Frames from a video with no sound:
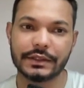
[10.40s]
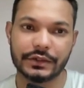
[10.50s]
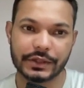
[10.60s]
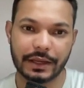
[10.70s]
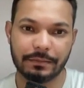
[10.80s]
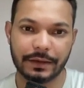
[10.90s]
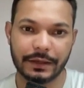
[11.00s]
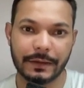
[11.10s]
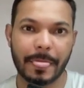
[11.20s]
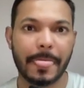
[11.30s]
search campaign.
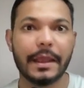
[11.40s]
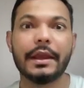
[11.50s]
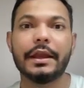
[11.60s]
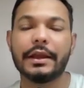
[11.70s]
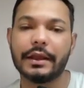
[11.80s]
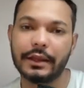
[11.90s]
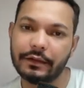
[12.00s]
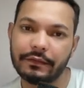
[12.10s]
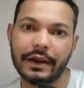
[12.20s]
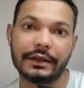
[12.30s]
In
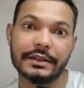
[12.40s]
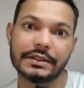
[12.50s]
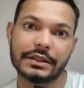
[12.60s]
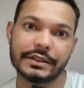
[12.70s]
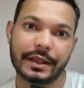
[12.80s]
fact, this search